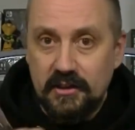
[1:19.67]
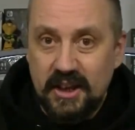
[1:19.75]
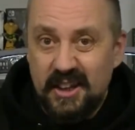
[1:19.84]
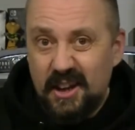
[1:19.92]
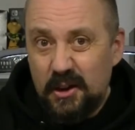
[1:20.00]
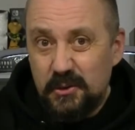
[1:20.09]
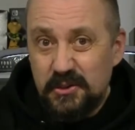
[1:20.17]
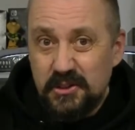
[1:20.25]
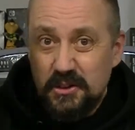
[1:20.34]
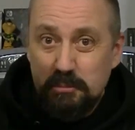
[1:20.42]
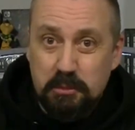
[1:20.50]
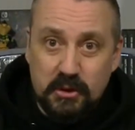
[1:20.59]

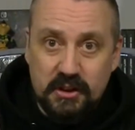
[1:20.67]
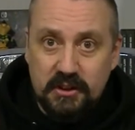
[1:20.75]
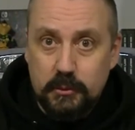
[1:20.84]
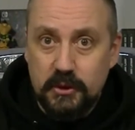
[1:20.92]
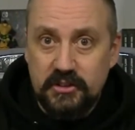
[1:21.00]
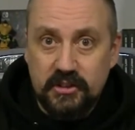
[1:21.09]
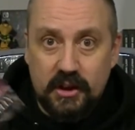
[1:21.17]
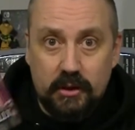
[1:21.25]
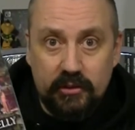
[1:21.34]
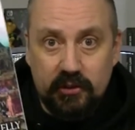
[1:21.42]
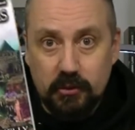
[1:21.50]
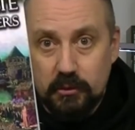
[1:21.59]
encounter book, which I
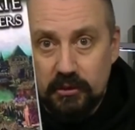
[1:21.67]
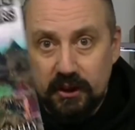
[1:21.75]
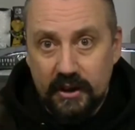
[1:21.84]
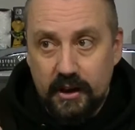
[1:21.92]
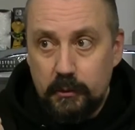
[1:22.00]
also think